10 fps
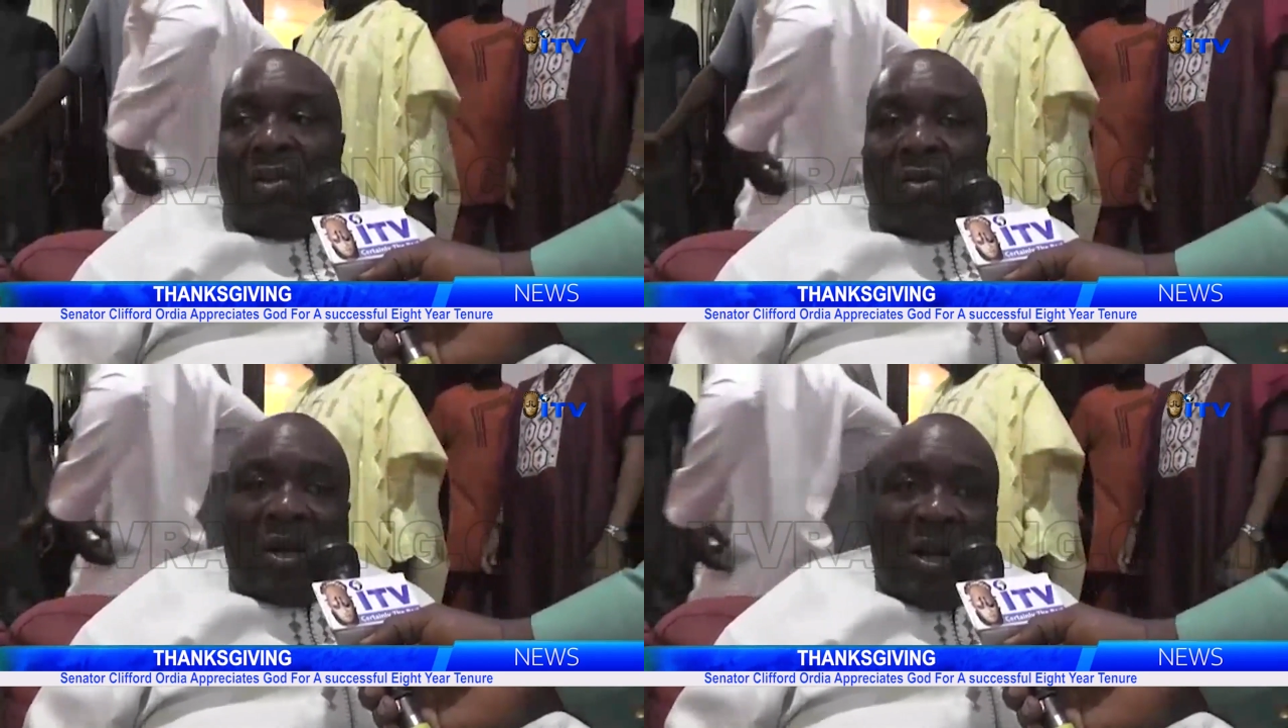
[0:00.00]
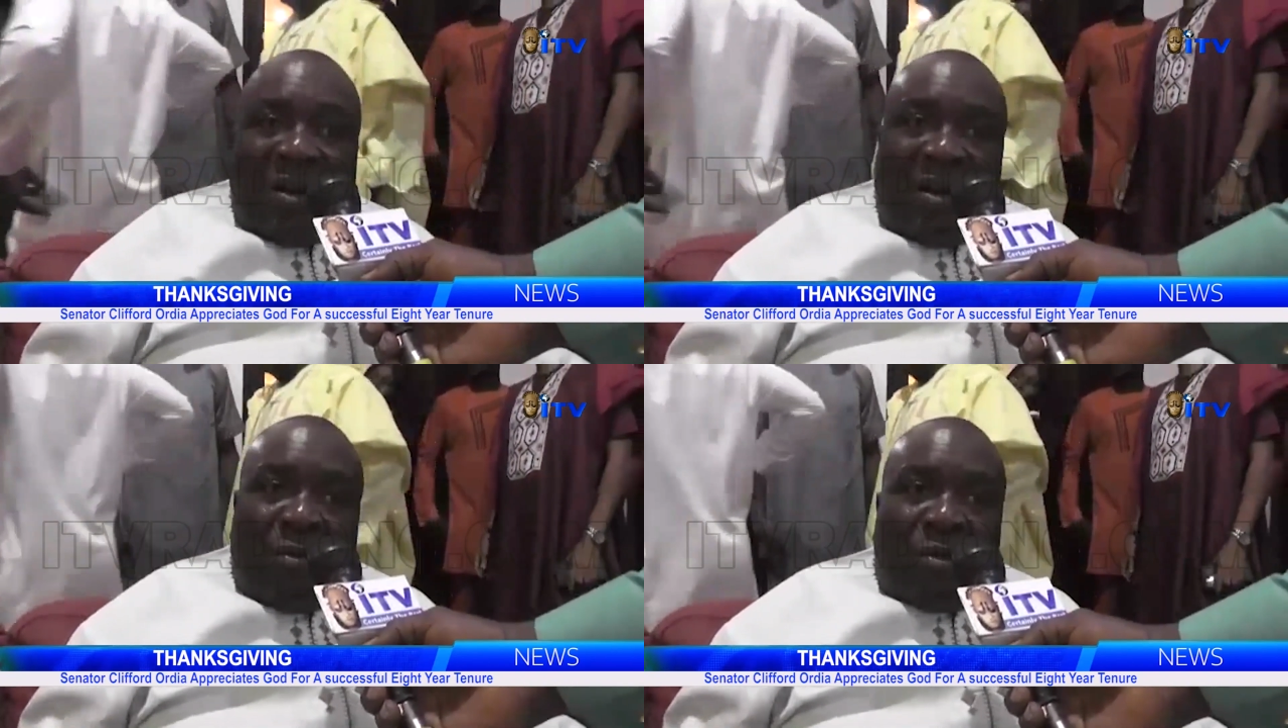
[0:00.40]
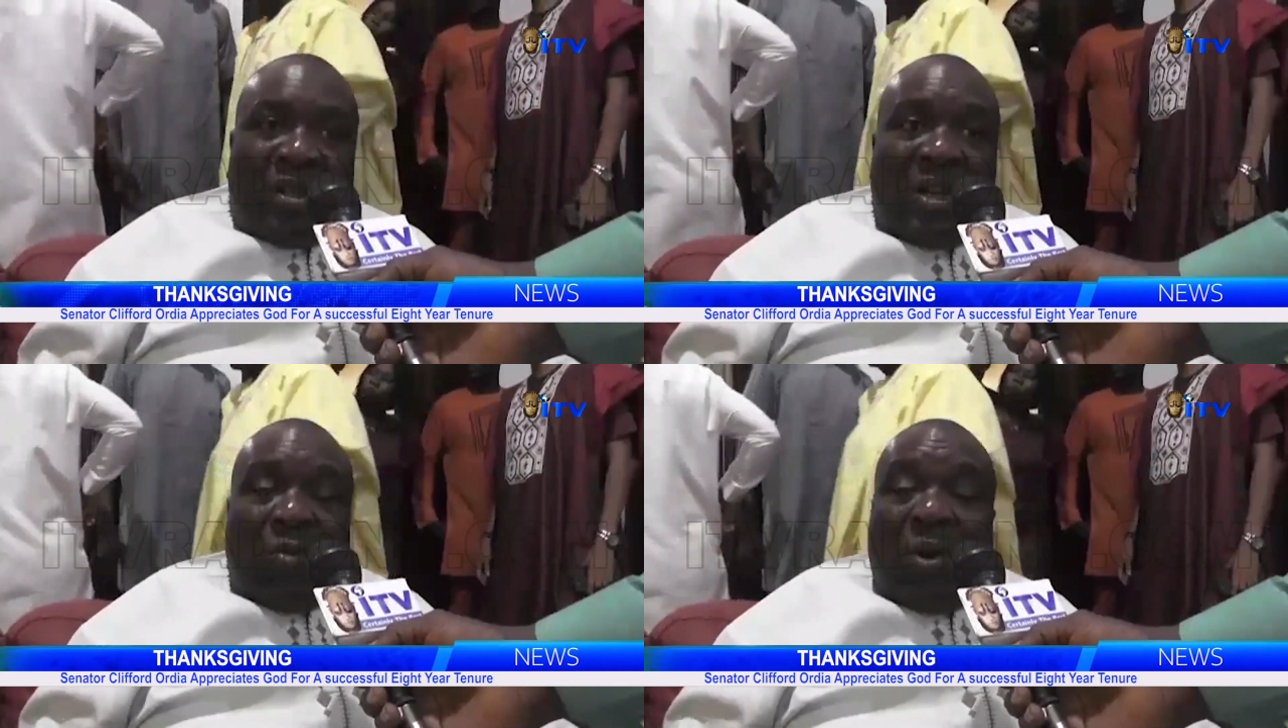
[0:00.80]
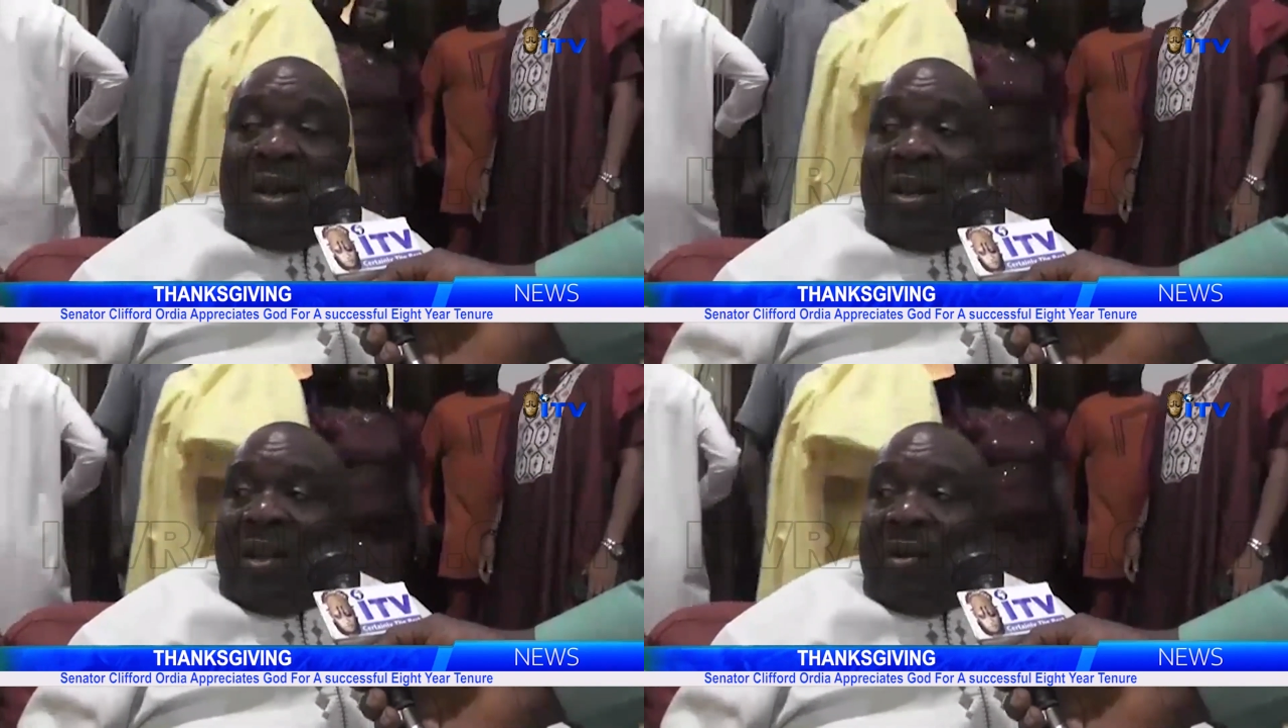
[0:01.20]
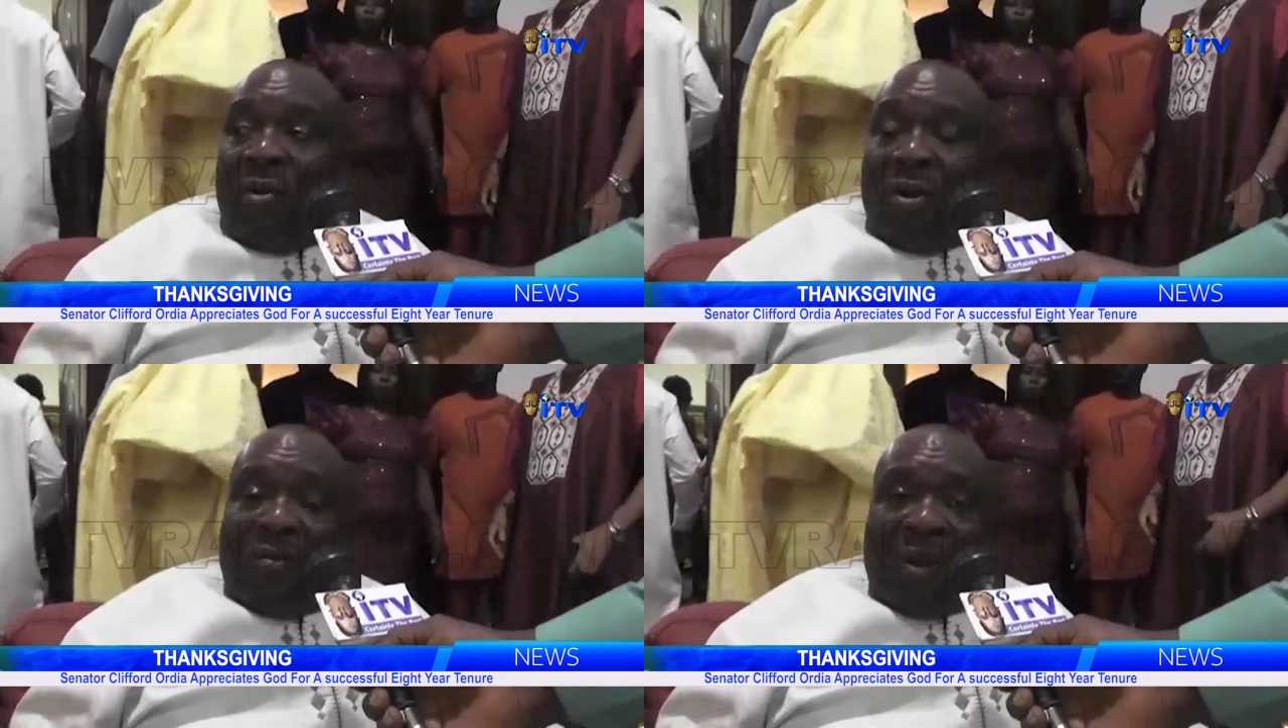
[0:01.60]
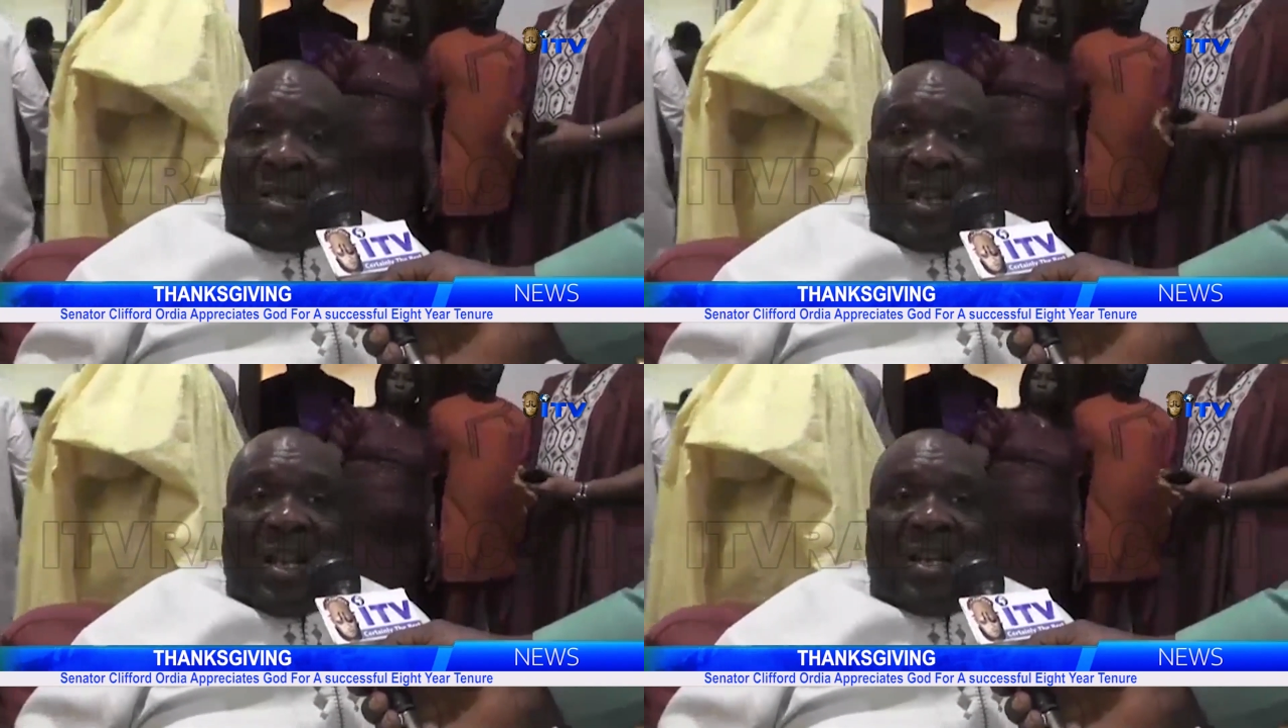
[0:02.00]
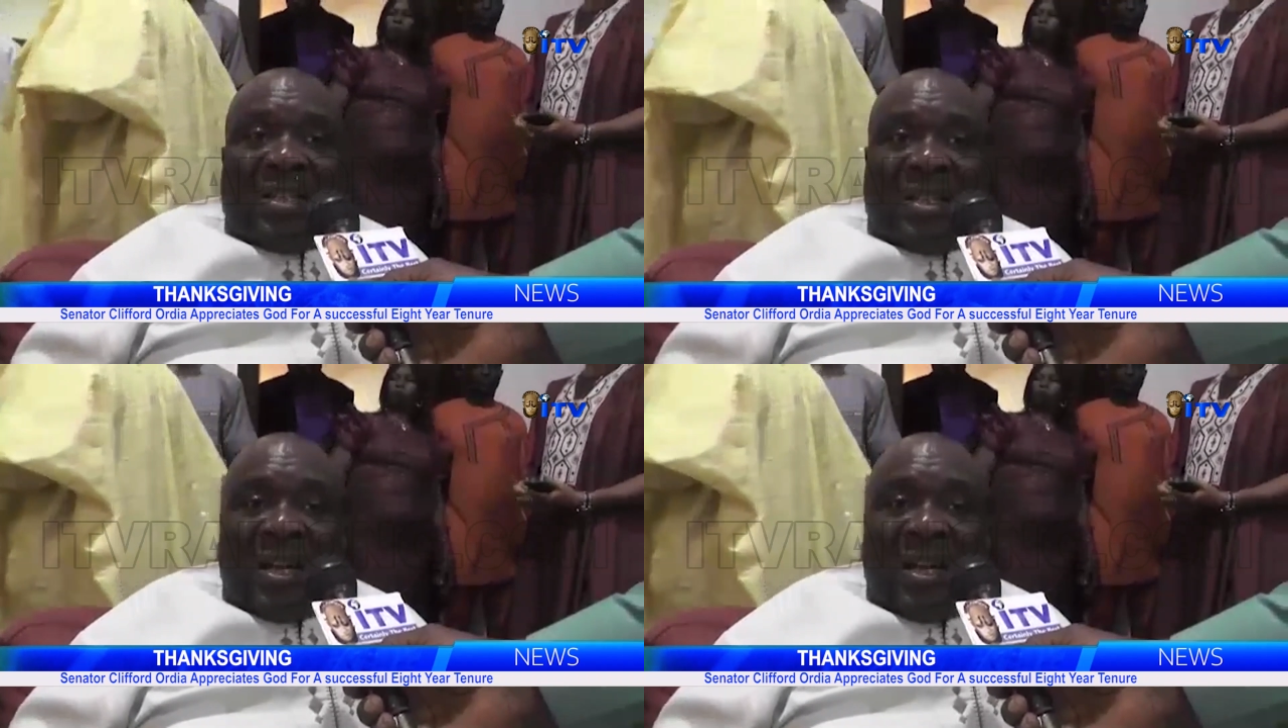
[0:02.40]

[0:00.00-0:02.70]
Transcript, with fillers: you can even see the way the whole of Esan land is